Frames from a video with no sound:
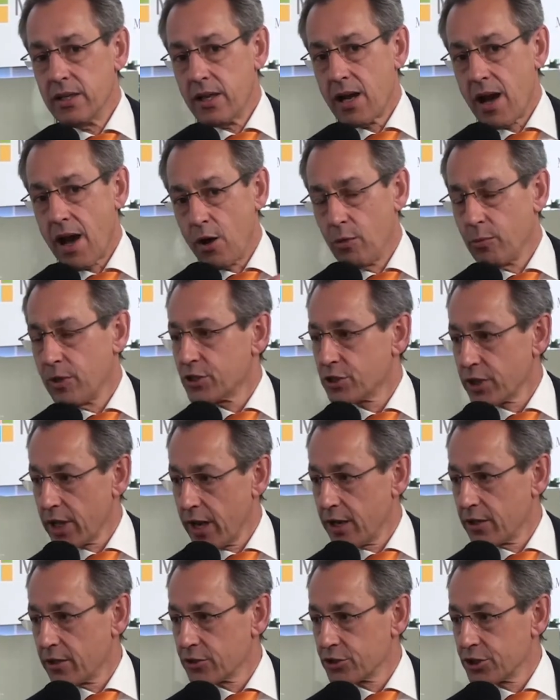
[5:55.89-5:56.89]
how much
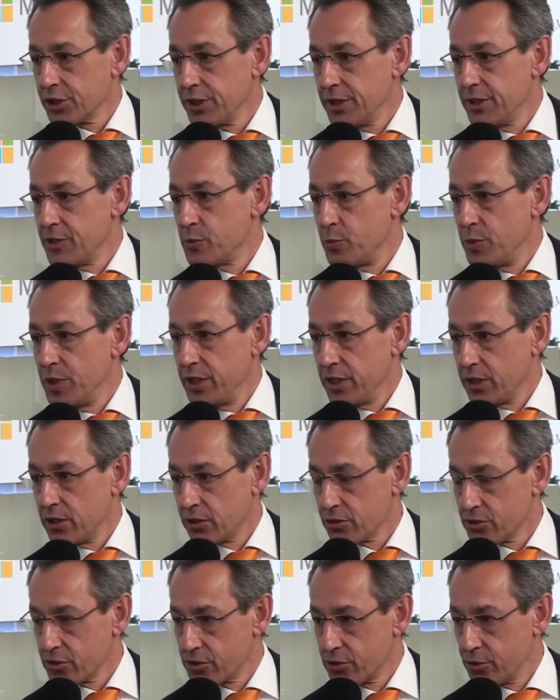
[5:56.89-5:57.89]
energy is being
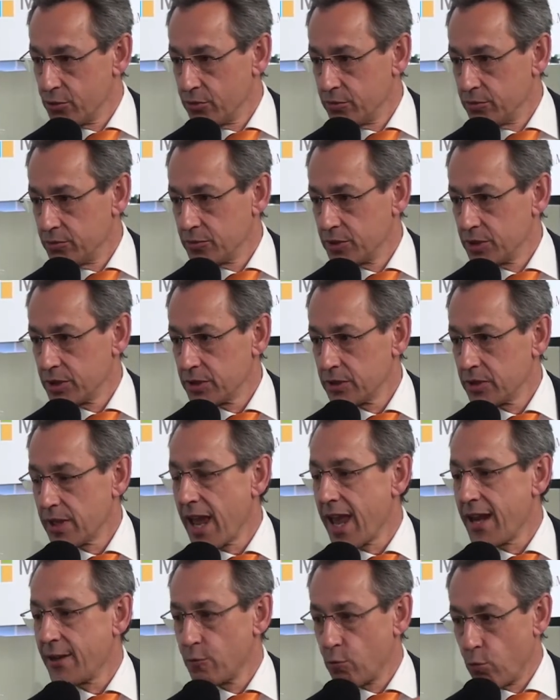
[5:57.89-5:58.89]
consumed
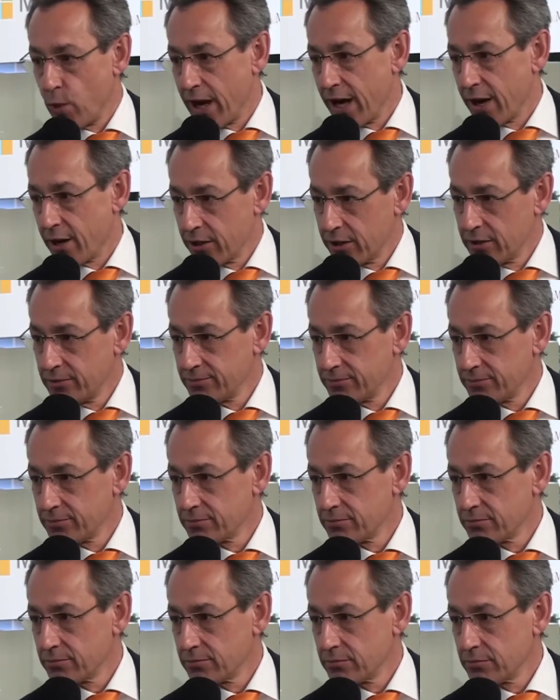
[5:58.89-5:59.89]
and where
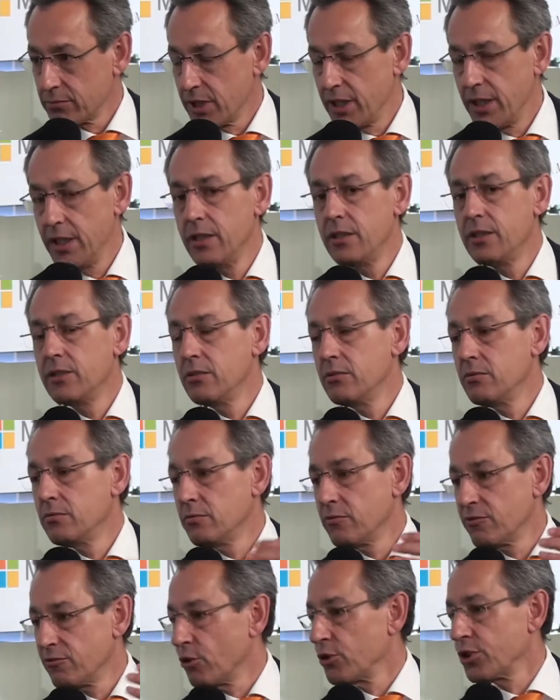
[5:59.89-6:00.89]
in
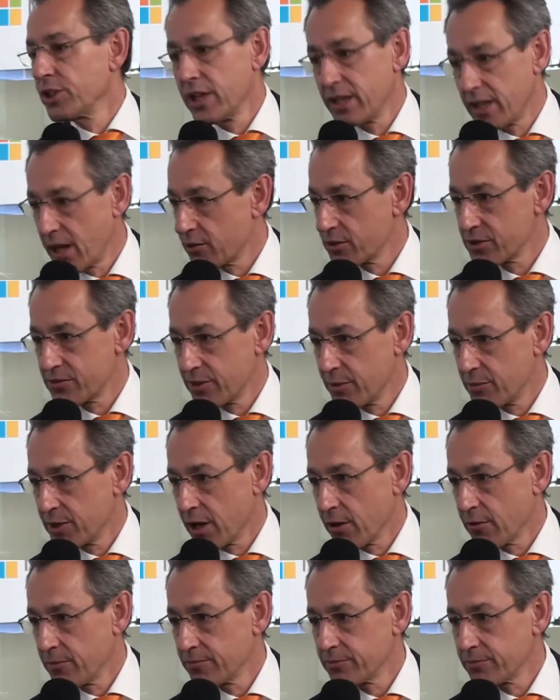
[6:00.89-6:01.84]
48 hours from now.